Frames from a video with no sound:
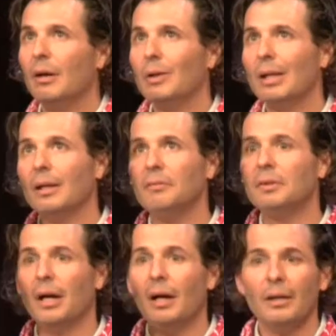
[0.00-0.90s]
well, I love
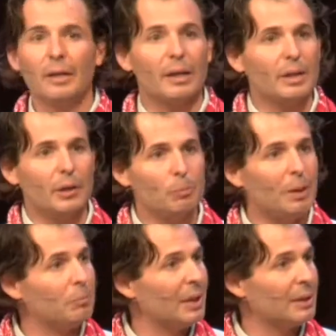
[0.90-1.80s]
God and I care
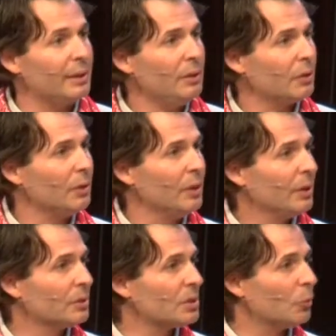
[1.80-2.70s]
about my leader,
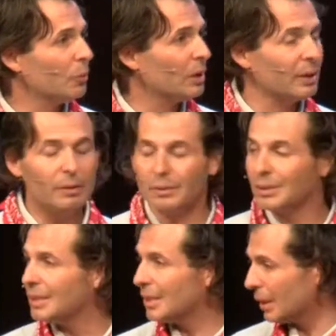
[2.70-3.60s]
and so when the leader
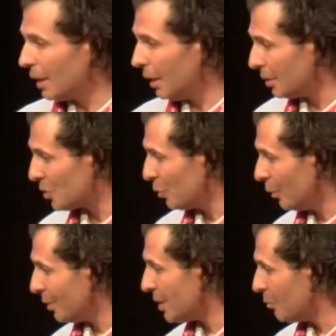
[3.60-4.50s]
says that God is
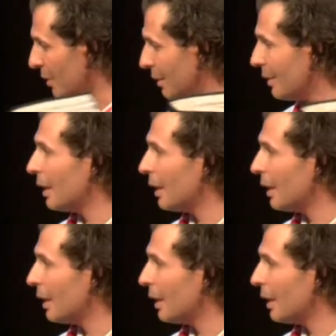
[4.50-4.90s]
for something, then